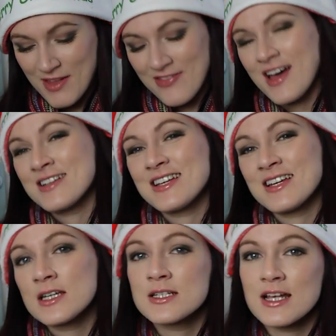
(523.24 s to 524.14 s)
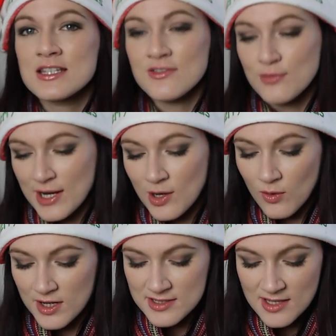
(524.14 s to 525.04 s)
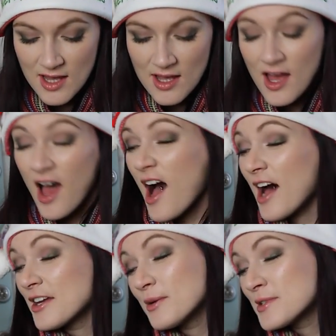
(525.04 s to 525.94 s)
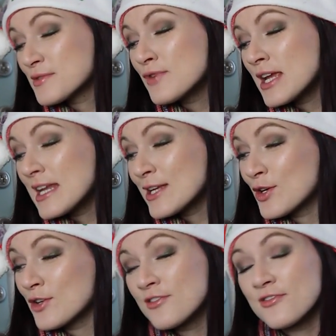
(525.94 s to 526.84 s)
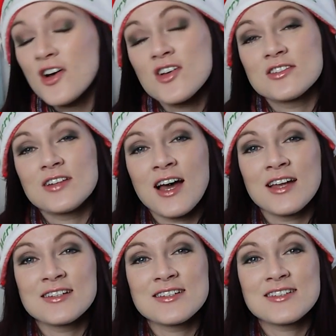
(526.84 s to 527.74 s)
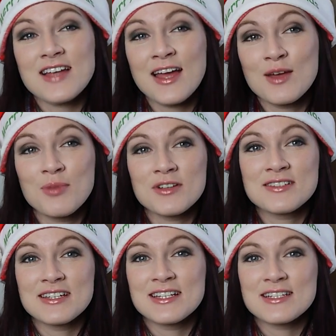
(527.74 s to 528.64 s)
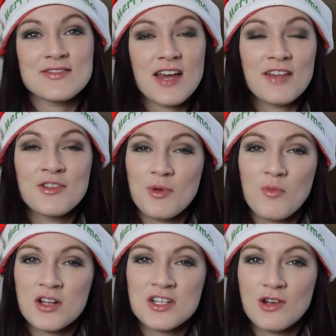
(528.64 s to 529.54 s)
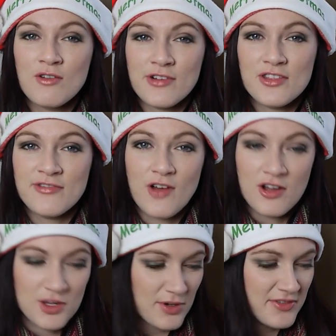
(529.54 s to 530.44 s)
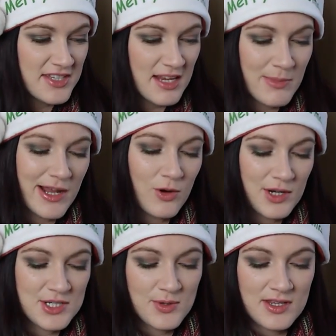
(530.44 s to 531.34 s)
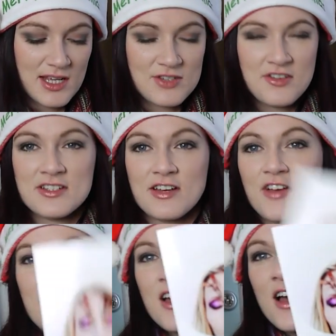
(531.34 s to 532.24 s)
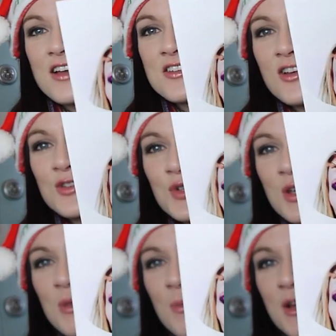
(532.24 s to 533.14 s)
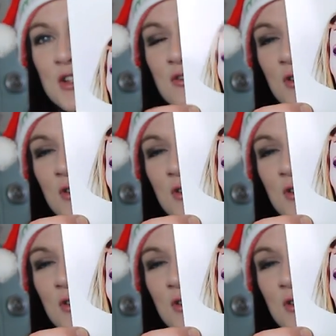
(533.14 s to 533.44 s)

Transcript: month. I did an intensive week course and it was really good fun, and I can put details of that. If you've been watching over on the vlog, you would have seen me go into it and that sort of stuff. And she also gave me a picture